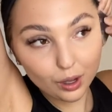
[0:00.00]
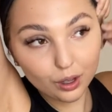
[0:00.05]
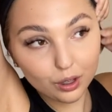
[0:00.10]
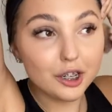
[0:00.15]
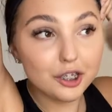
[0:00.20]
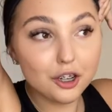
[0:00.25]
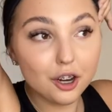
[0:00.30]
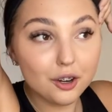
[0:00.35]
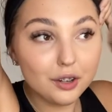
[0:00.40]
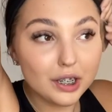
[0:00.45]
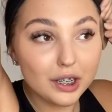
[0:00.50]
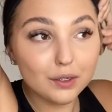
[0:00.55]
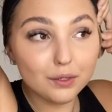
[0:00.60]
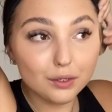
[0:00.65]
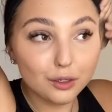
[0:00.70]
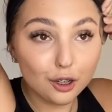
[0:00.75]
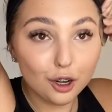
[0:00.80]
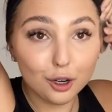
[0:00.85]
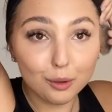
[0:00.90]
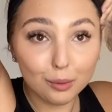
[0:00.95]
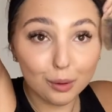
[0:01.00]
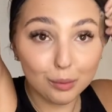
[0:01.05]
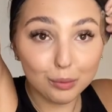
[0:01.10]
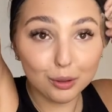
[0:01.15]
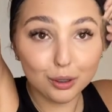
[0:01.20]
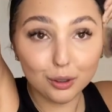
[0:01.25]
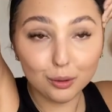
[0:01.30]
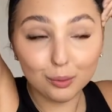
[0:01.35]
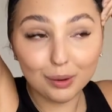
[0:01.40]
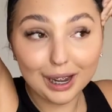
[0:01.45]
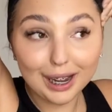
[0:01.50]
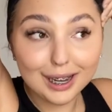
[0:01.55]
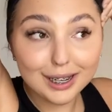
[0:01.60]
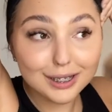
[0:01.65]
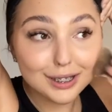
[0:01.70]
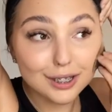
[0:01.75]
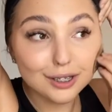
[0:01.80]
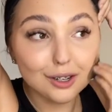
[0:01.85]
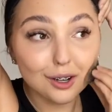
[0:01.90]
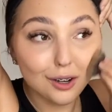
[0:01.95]
I don't even know what I'm going to wear
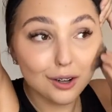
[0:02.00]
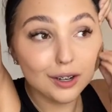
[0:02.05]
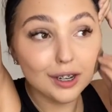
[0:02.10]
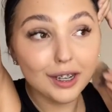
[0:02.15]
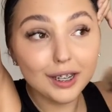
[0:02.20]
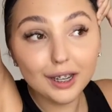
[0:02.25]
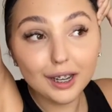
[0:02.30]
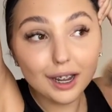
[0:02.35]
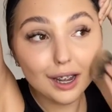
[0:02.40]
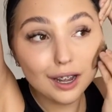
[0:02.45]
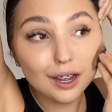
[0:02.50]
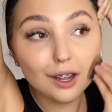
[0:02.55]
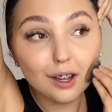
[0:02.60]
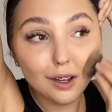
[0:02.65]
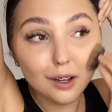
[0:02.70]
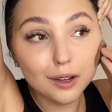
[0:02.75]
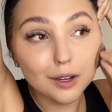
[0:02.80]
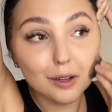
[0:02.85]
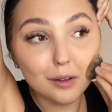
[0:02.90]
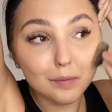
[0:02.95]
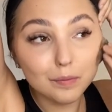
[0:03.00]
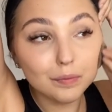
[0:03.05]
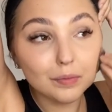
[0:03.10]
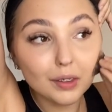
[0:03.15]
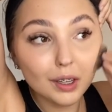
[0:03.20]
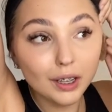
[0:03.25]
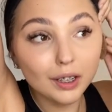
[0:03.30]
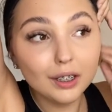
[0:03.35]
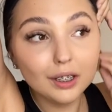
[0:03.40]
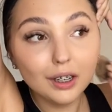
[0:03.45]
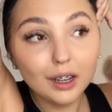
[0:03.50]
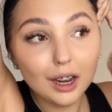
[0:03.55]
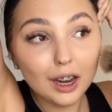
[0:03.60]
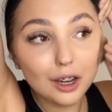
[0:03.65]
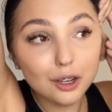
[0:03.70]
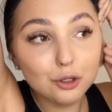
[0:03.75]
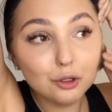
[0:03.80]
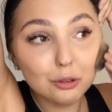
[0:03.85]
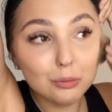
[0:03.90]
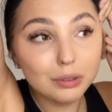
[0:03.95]
tonight. And
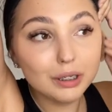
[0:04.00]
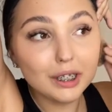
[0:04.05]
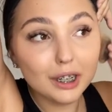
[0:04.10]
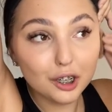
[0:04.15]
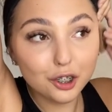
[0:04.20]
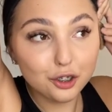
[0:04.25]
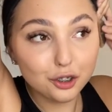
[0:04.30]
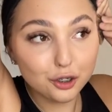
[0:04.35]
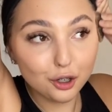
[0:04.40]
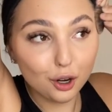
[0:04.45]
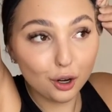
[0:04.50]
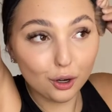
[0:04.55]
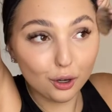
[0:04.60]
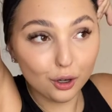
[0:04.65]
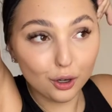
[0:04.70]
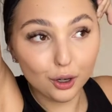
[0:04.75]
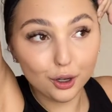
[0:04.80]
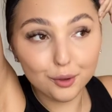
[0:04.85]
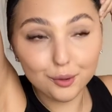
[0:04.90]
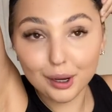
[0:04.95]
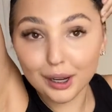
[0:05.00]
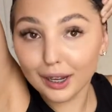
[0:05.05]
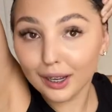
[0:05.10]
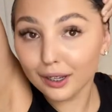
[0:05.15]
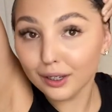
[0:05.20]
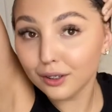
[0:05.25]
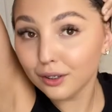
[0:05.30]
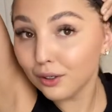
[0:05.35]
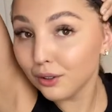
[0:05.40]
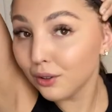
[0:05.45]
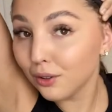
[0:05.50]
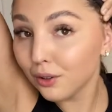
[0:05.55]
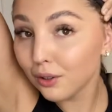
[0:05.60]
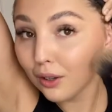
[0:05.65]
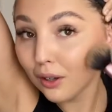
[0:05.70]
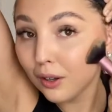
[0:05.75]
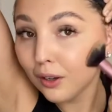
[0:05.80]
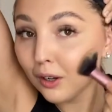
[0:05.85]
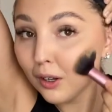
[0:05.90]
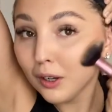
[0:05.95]
normally I know, and
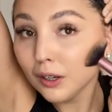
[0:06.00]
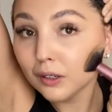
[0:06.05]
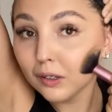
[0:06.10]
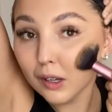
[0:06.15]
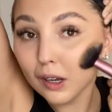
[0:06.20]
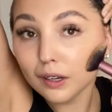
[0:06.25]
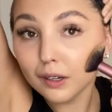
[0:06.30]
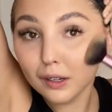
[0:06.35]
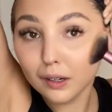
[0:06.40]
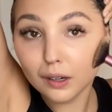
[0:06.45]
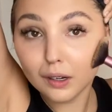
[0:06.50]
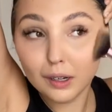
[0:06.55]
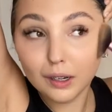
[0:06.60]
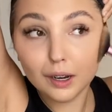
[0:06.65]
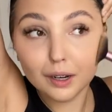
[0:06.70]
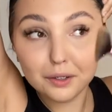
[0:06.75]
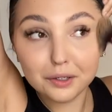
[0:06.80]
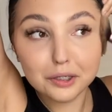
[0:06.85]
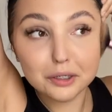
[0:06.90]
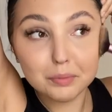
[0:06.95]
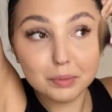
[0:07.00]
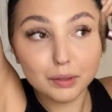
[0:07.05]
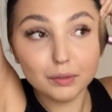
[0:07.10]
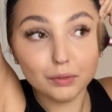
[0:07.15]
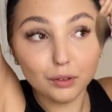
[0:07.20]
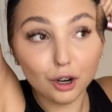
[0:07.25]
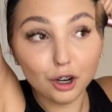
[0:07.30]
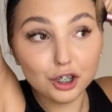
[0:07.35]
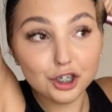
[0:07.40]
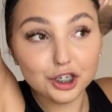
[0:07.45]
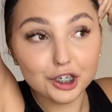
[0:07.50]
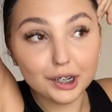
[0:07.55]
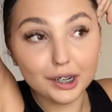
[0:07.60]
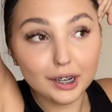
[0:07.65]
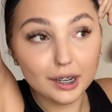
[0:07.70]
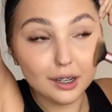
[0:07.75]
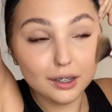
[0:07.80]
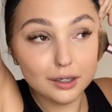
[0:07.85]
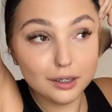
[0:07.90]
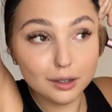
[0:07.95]
technically I need to be
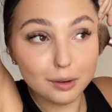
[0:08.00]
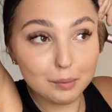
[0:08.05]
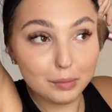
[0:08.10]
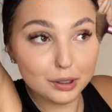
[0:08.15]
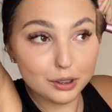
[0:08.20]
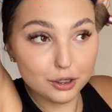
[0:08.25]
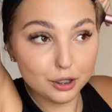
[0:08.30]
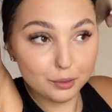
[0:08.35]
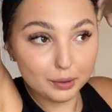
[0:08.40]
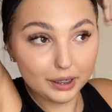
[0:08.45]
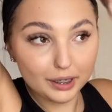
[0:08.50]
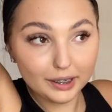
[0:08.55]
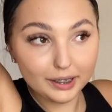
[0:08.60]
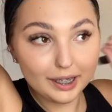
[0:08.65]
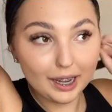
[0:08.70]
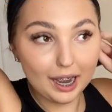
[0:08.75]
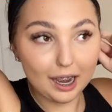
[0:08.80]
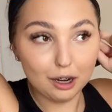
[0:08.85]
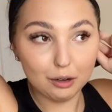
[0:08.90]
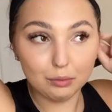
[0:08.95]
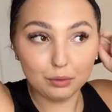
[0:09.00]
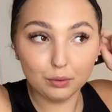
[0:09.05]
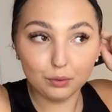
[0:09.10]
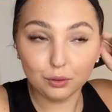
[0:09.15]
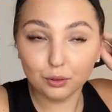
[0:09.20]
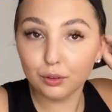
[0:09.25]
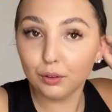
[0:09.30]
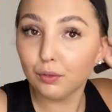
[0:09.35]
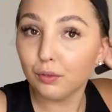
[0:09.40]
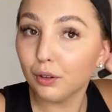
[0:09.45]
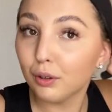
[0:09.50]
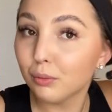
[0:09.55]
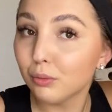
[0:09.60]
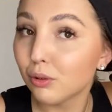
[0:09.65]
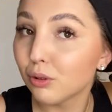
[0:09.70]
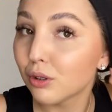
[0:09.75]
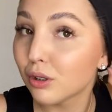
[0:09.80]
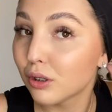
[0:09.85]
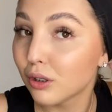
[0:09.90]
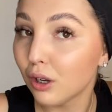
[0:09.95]
rushing but so we can get out before the
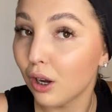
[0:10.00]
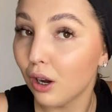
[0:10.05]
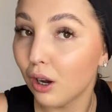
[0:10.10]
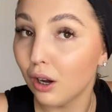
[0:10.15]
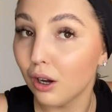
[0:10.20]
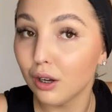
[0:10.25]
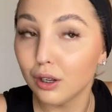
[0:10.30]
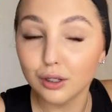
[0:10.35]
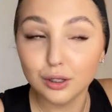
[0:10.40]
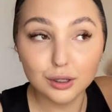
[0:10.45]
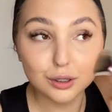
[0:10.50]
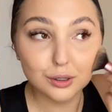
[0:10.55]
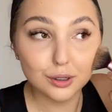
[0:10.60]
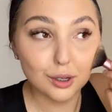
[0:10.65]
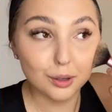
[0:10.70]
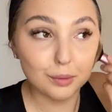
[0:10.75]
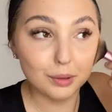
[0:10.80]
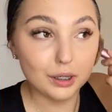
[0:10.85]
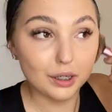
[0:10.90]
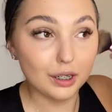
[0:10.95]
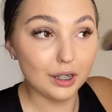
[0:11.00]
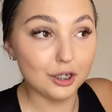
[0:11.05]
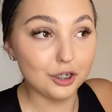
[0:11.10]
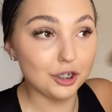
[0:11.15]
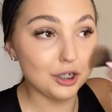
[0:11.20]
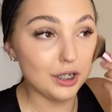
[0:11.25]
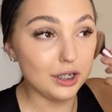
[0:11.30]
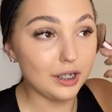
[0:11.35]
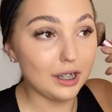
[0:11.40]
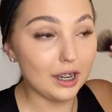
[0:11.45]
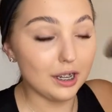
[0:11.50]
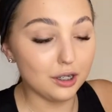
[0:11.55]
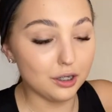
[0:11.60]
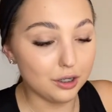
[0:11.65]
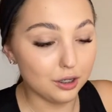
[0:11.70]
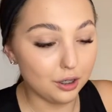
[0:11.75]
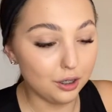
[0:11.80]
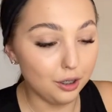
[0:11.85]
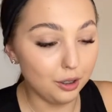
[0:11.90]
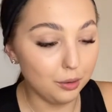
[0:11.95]
football starts, so we can actually get
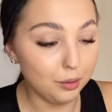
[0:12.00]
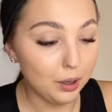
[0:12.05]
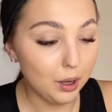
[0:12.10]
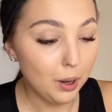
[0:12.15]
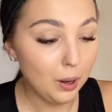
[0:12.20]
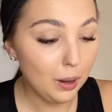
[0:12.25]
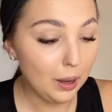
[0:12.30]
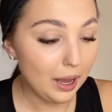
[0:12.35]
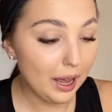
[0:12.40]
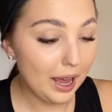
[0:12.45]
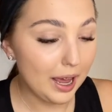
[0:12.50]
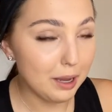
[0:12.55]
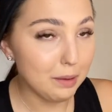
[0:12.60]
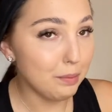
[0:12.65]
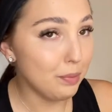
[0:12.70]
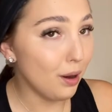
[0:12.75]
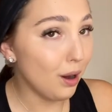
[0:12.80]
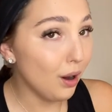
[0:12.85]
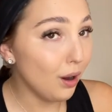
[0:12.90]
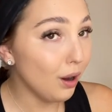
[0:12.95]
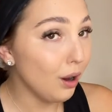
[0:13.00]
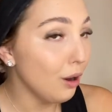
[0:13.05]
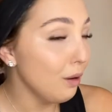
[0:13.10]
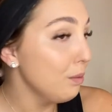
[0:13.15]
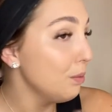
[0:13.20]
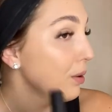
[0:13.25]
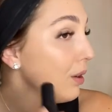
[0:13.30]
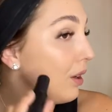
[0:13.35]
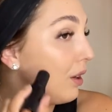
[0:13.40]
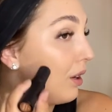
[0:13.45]
into a pub.